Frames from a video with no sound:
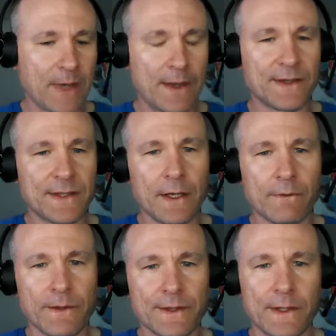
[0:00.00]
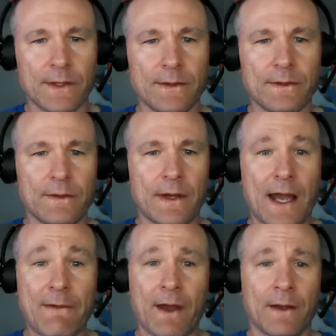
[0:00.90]
And the second reason is
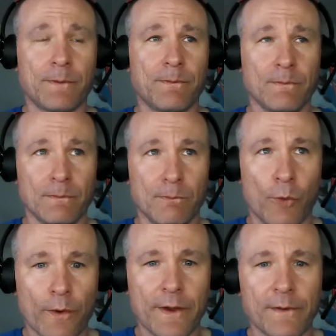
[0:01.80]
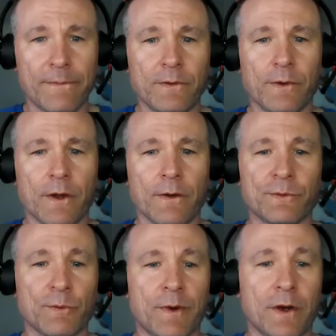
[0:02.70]
I've had more than a few
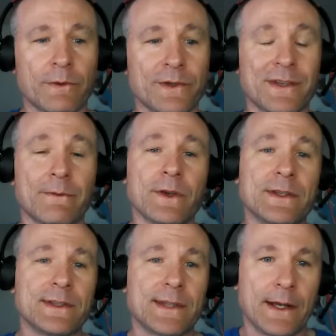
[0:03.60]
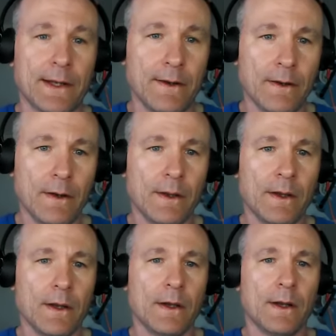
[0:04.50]
loans where borrowers have reinstated
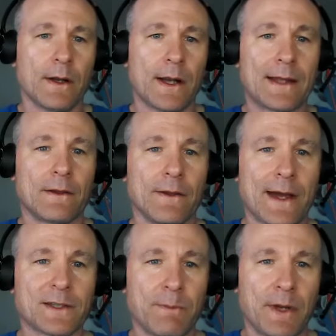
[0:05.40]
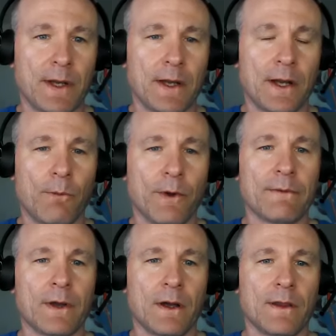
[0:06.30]
at the last minute, and I wouldn't
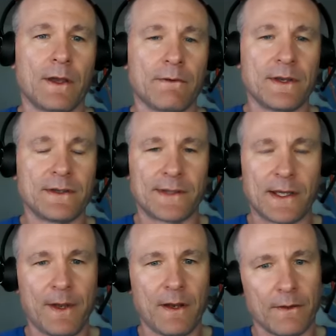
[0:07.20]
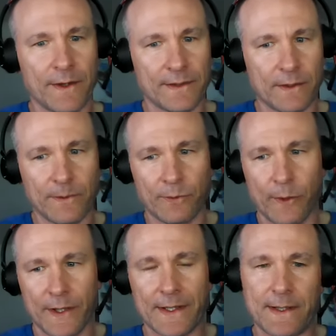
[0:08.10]
have gotten that reinstatement unless I was
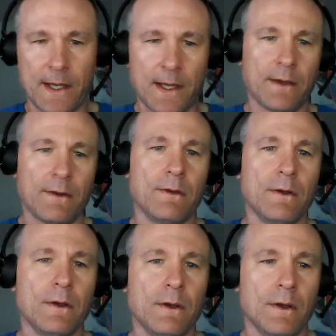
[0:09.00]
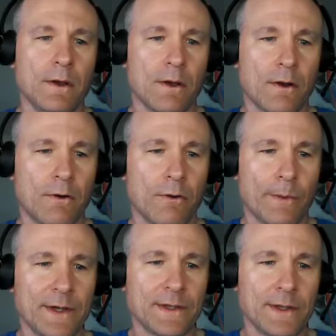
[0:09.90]
willing to take it all the
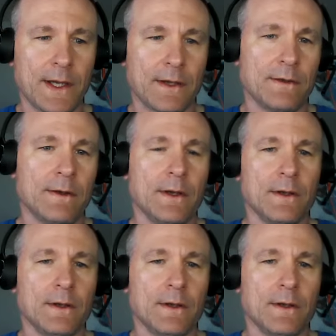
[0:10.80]
way to the end.